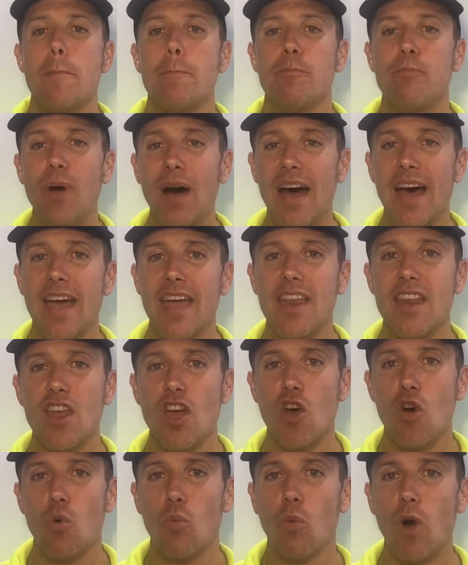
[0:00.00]
But
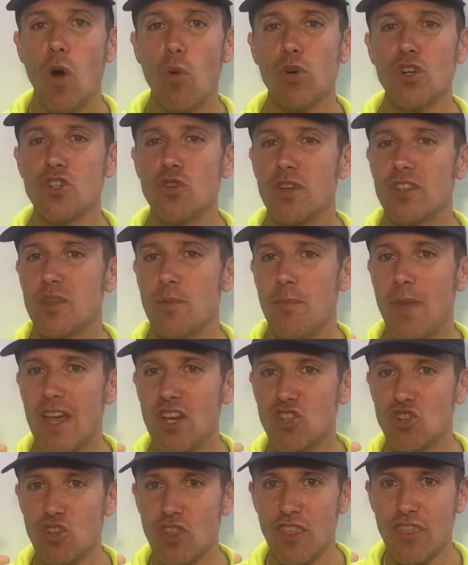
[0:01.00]
what we're doing to make
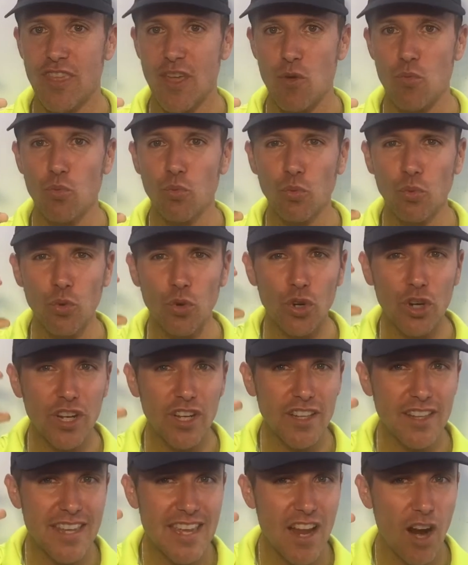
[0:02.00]
sure that they
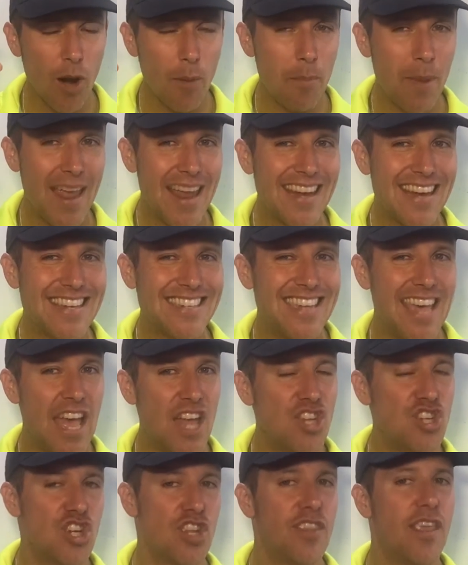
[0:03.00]
really are paying
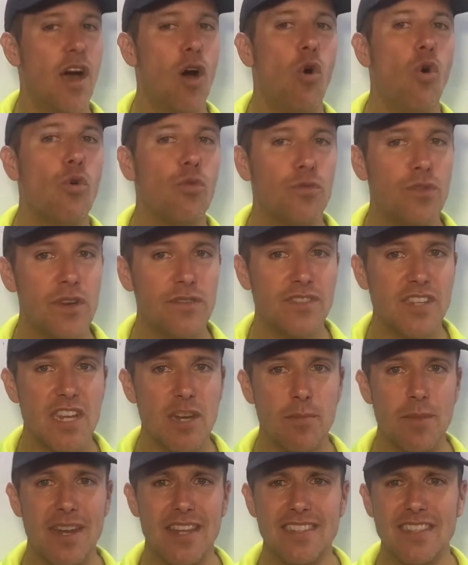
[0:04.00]
attention that whole
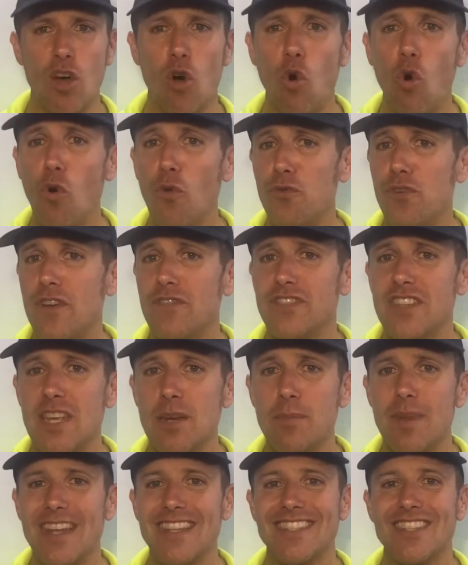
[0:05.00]
15 minutes,
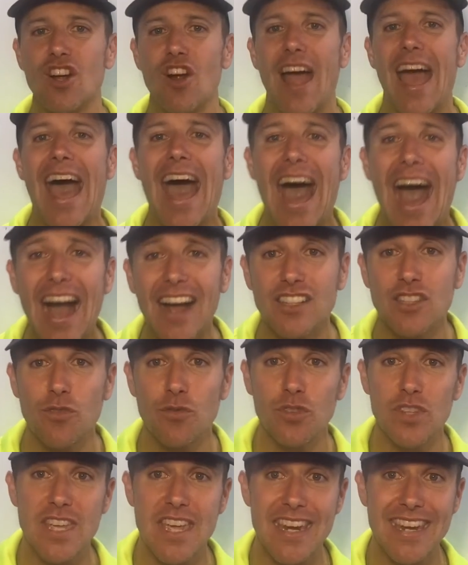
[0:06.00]
they're
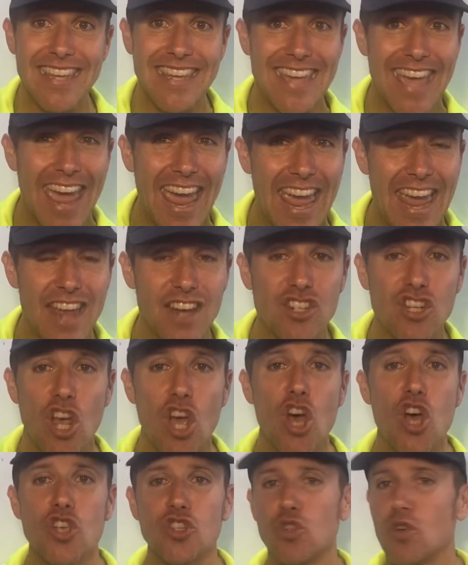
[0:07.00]
actively engaged
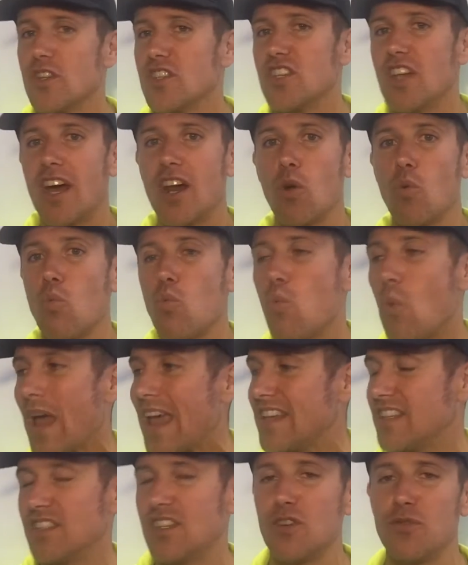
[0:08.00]
so that it's not a
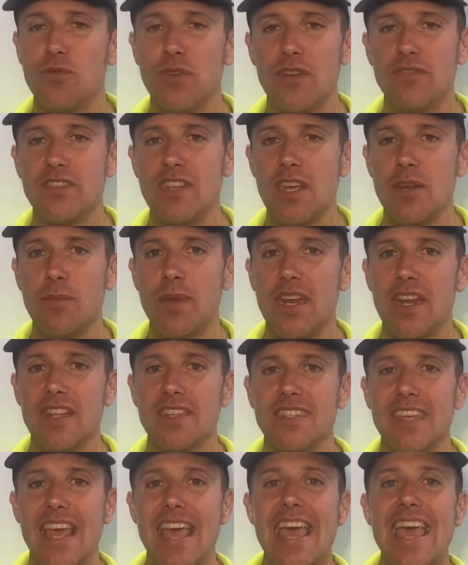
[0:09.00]
wasted 15
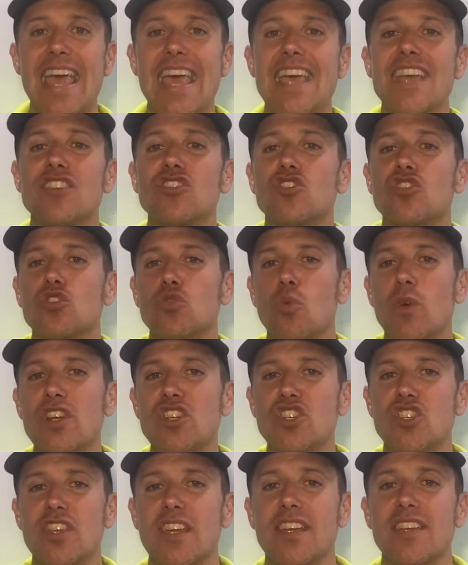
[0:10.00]
minutes, is
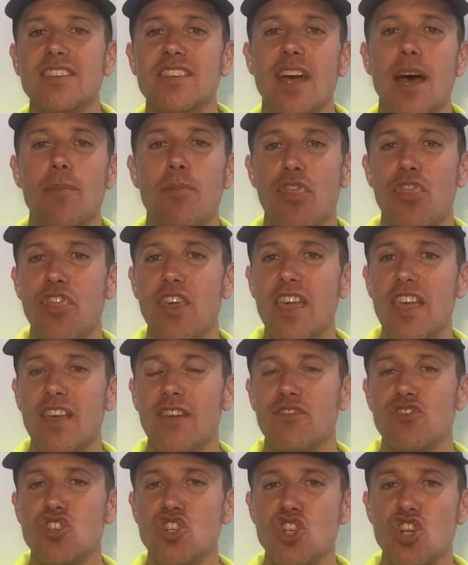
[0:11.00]
switch things up. Think
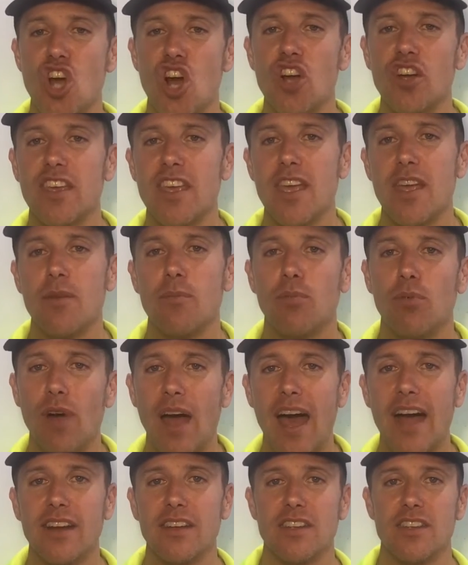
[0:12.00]
of chunking
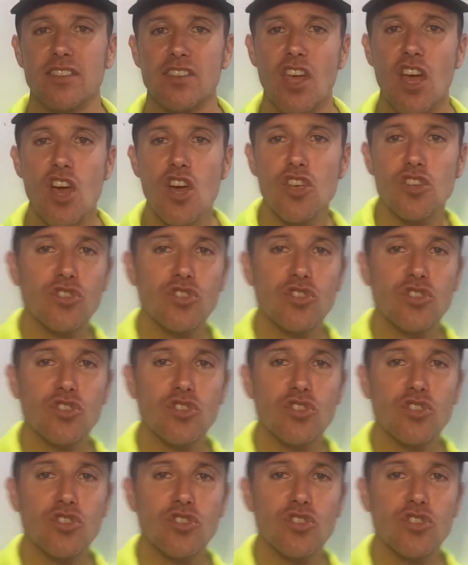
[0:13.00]
practice.